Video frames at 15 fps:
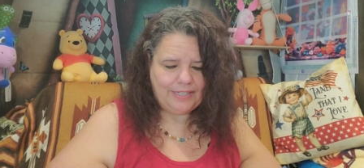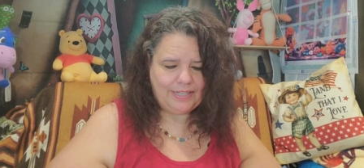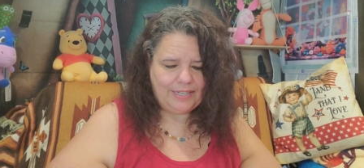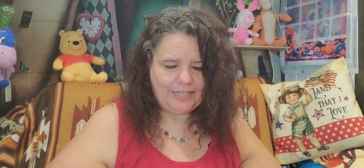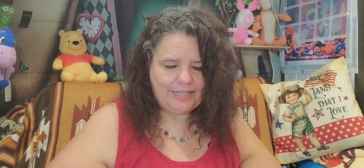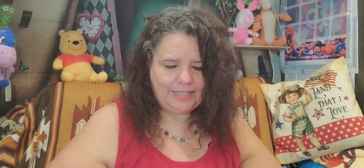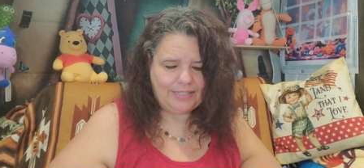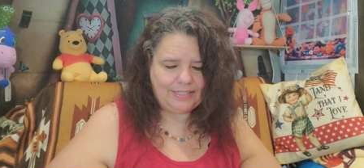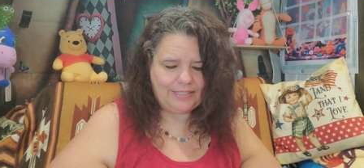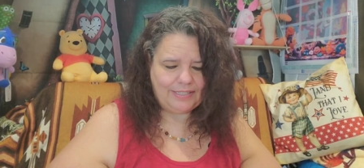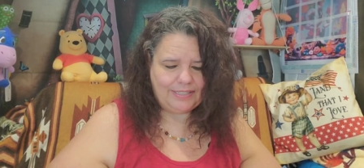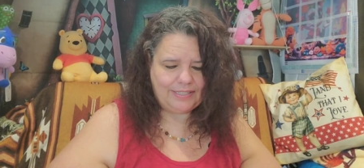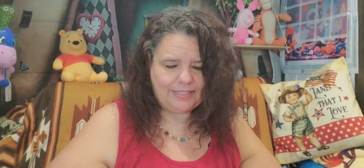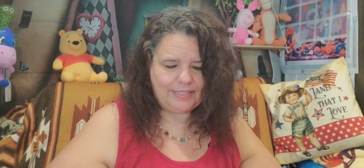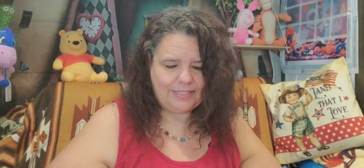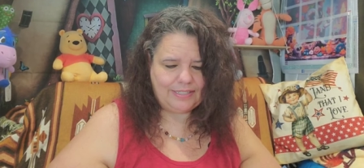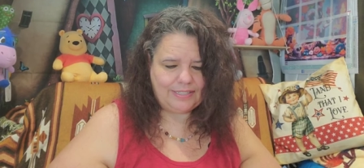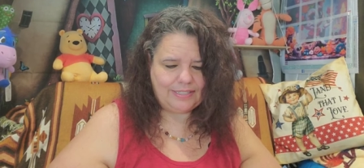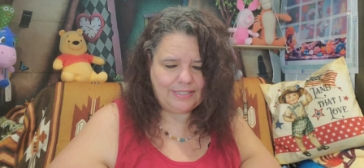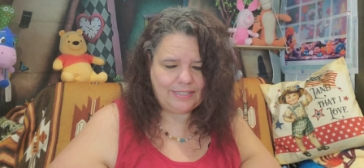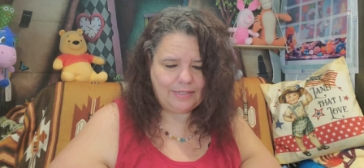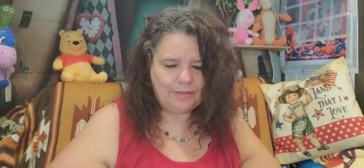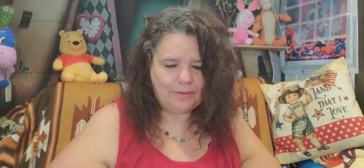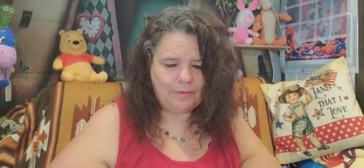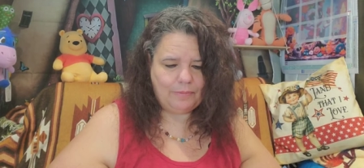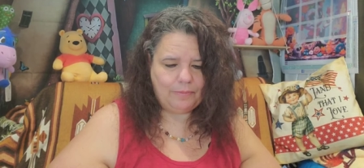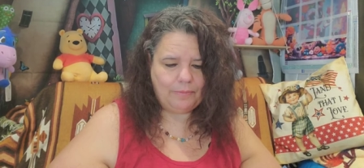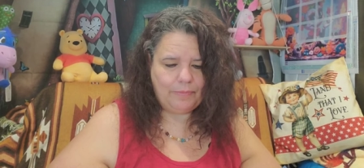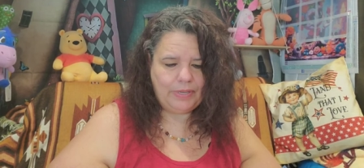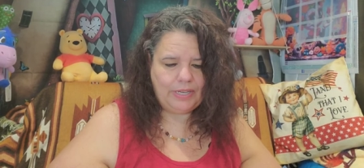And
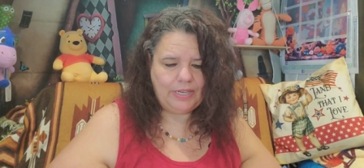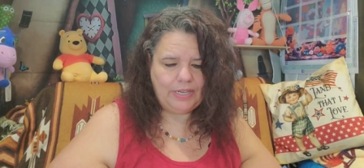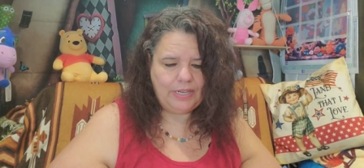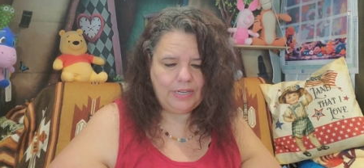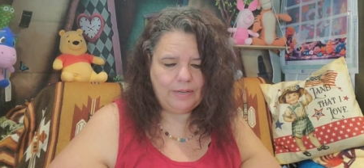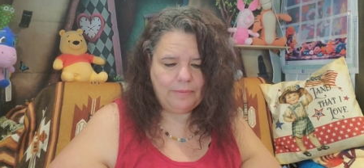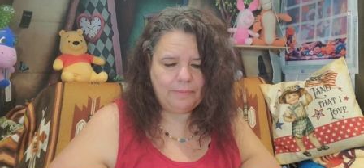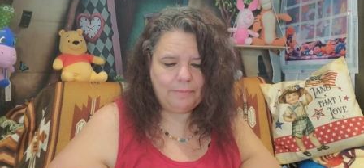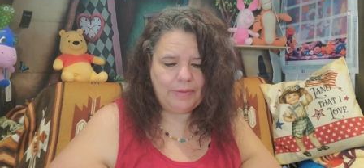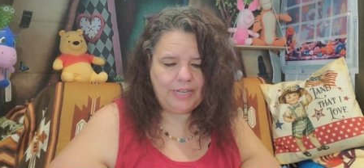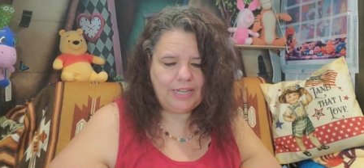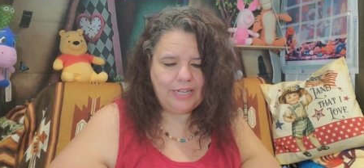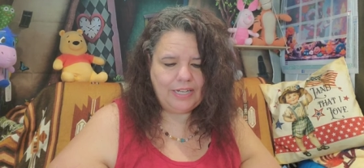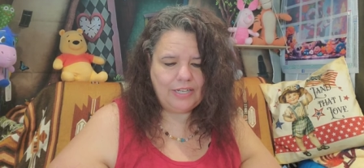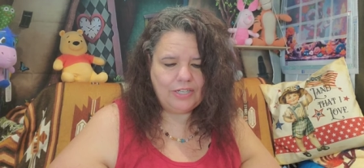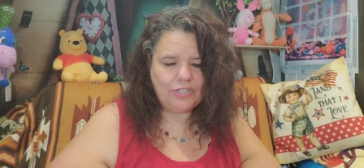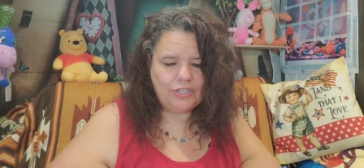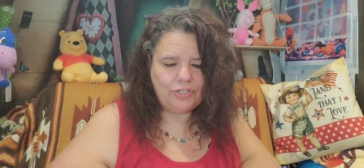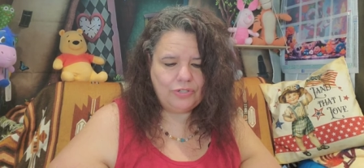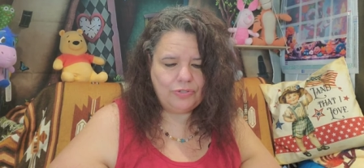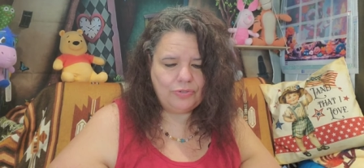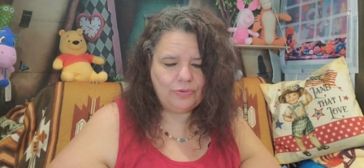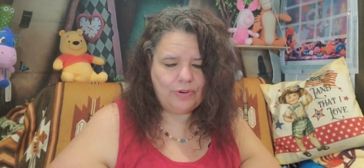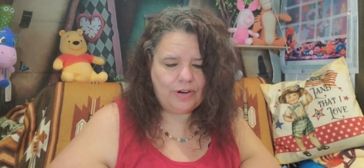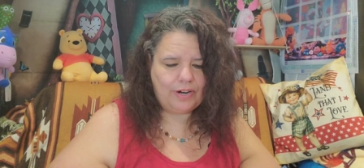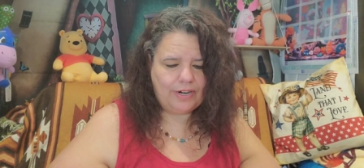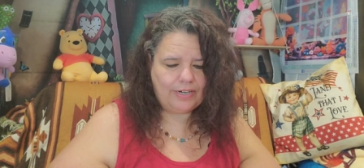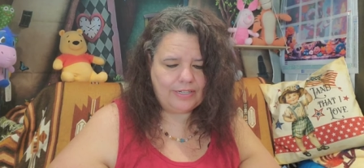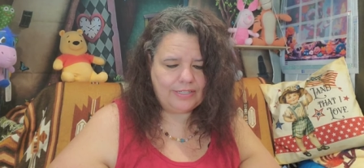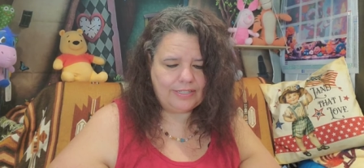Ming Zhu
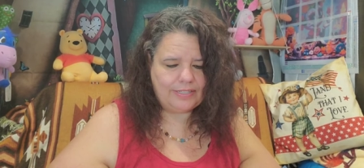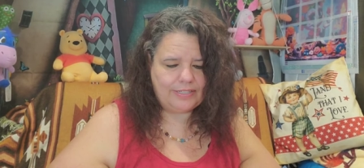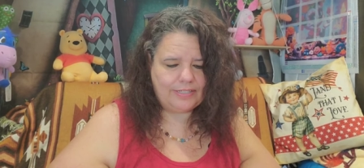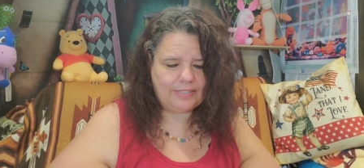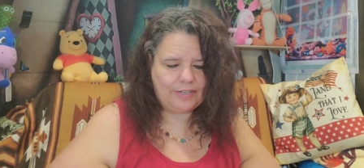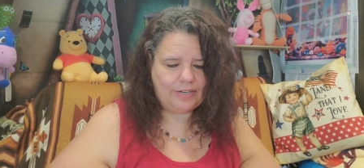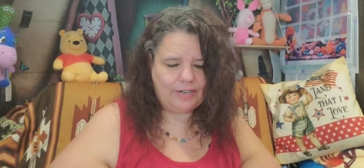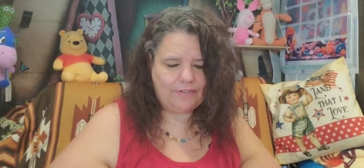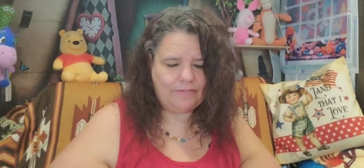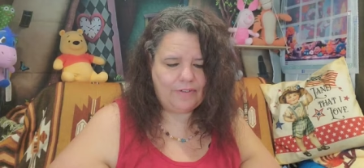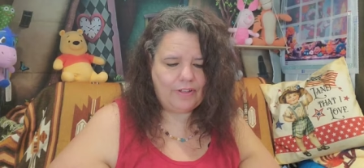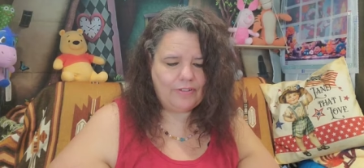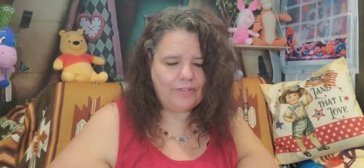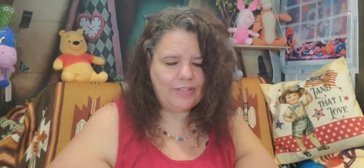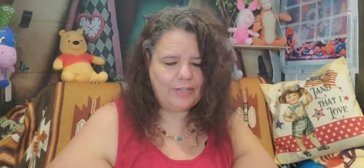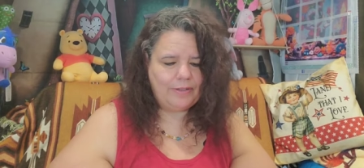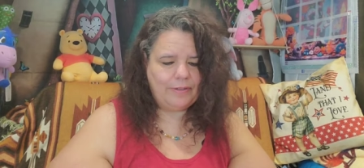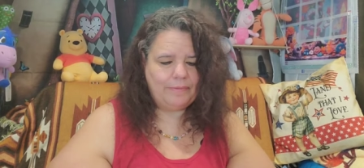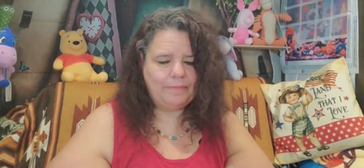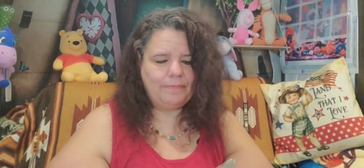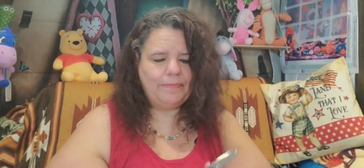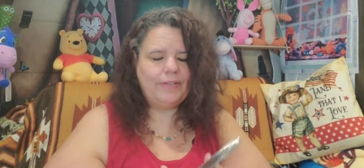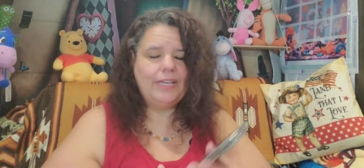Arts. So I'm gonna follow them.